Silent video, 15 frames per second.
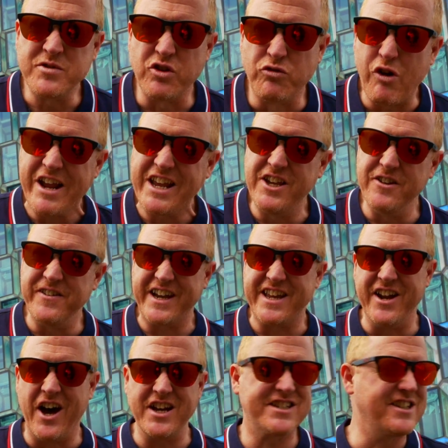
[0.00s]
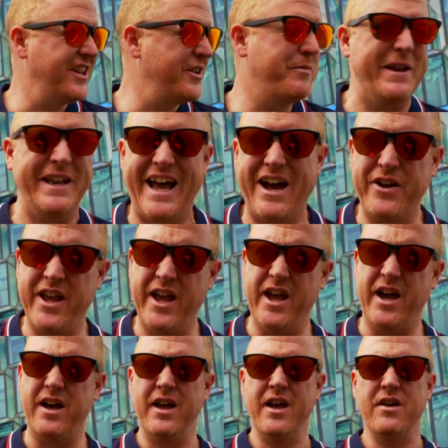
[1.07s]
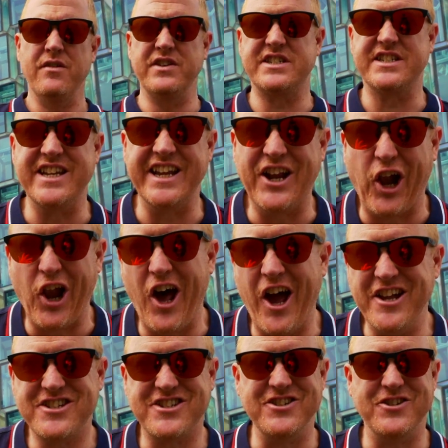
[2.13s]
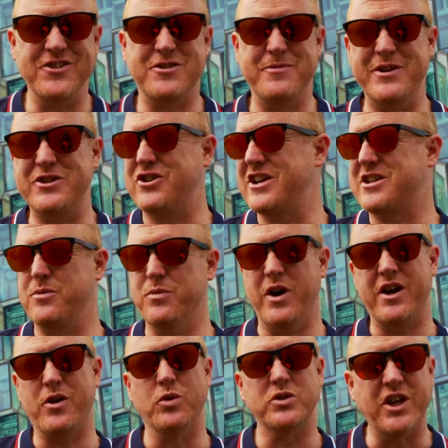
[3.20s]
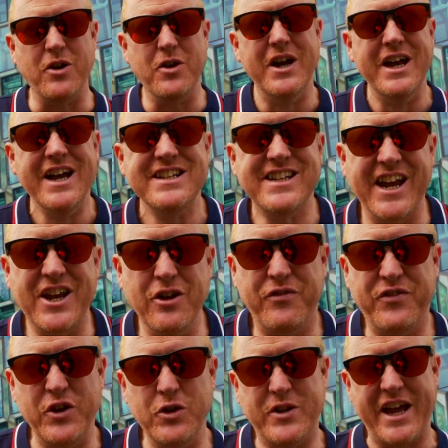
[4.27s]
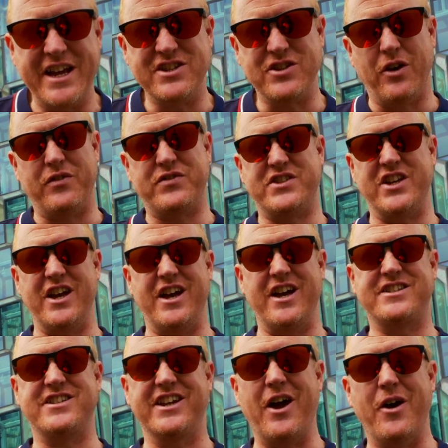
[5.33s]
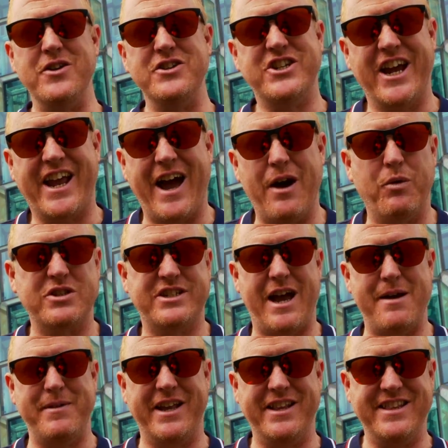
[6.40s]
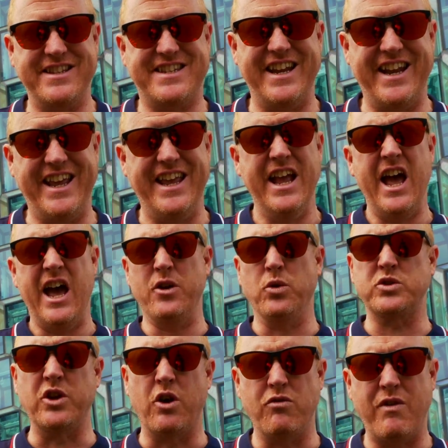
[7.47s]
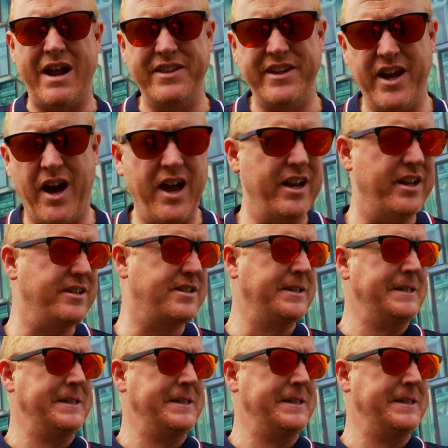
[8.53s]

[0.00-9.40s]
to Reykjavik in Iceland. Been down here visiting clients and doing some interesting work. Also taking a few days off to, to go and check out what's happening in the city and also around the island.